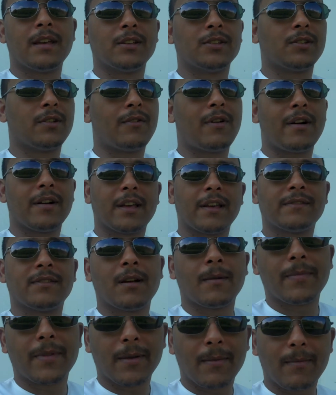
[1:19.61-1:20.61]
so I'll give
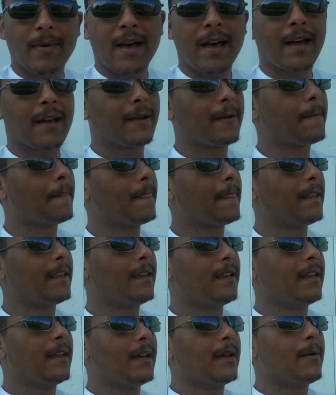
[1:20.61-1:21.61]
something back.
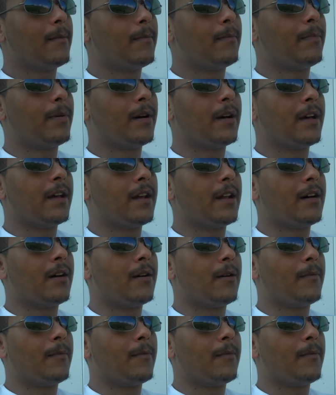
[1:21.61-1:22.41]
But